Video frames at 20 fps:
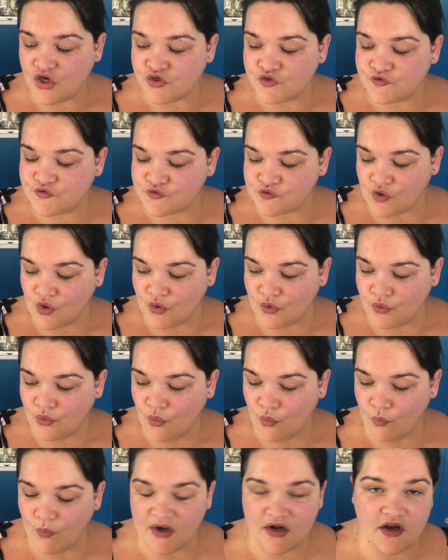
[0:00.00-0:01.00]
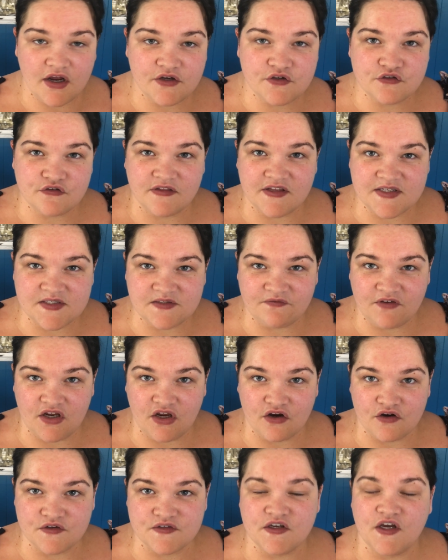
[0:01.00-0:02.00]
So when I do these
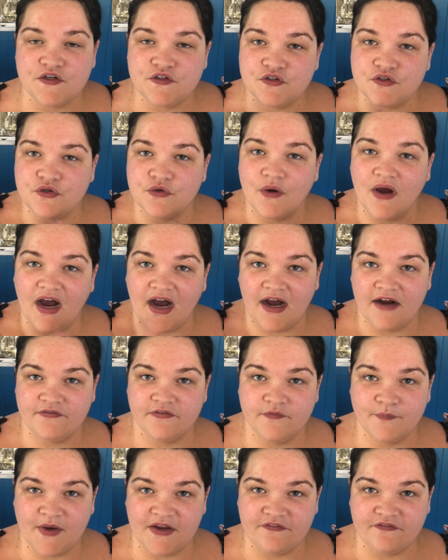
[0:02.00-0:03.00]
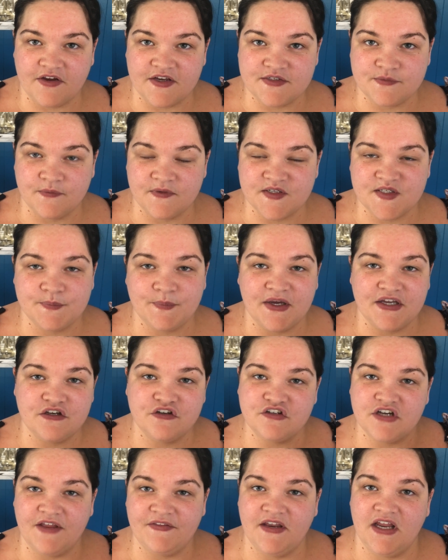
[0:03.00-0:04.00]
videos, I do half of my face with a
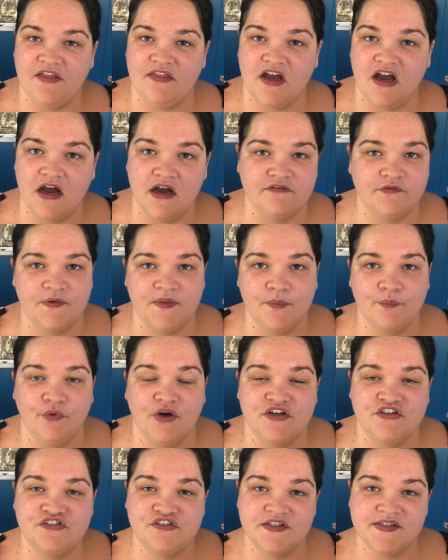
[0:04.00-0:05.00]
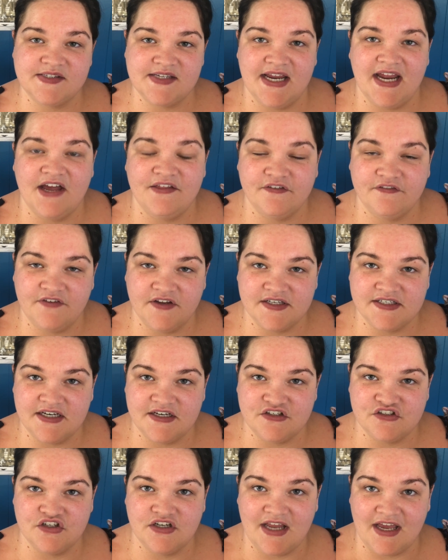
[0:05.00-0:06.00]
sponge and the other half with a brush to see how the
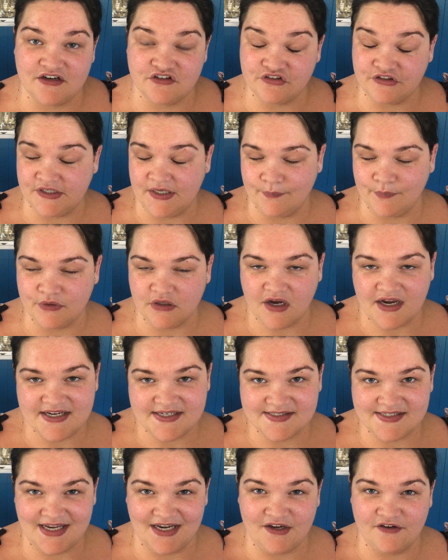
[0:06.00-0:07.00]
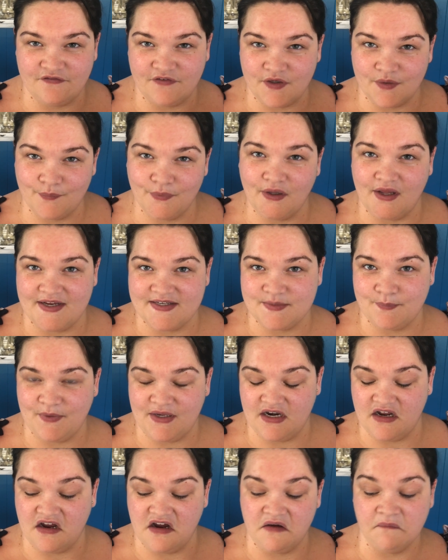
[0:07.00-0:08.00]
foundation actually applies and if it applies
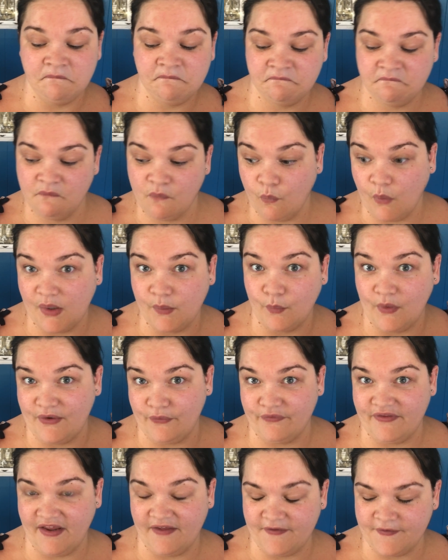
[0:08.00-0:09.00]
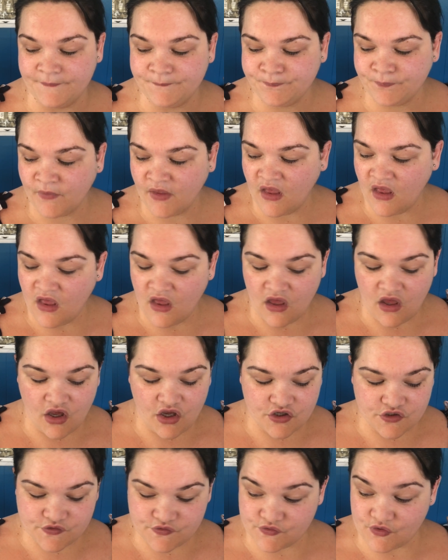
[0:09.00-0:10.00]
better one way or the other.
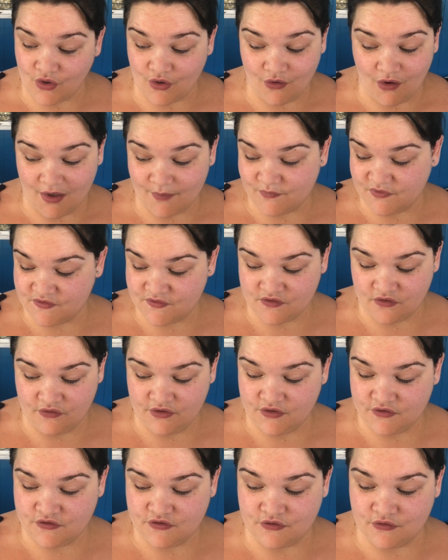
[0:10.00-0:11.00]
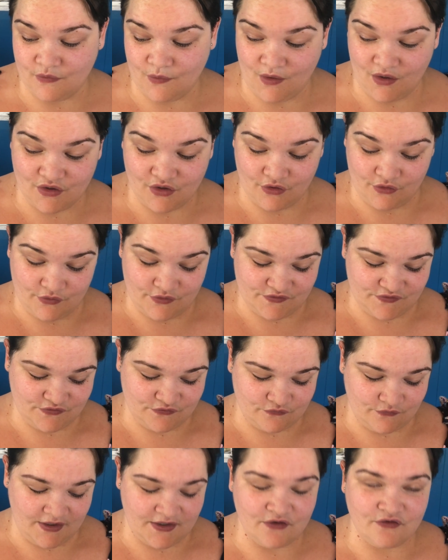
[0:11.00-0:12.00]
So I'm just going to go
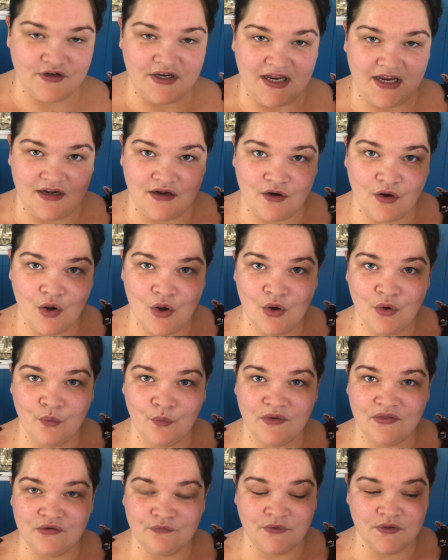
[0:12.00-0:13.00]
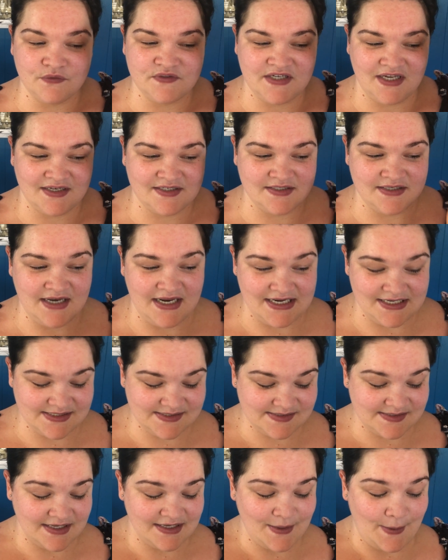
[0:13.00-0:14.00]
straight on in with a Real
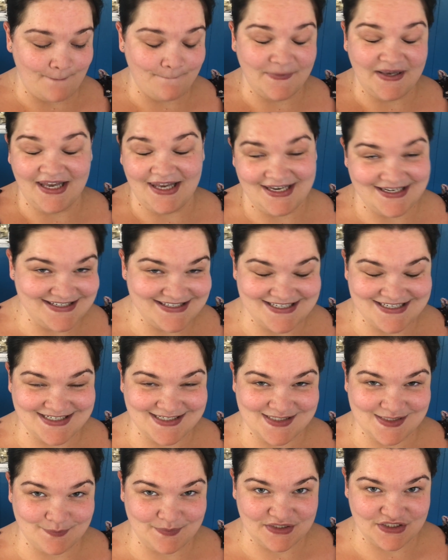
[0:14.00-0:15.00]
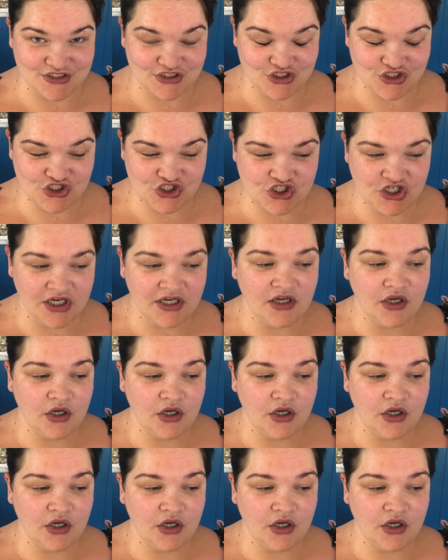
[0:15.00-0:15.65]
Techniques blending sponge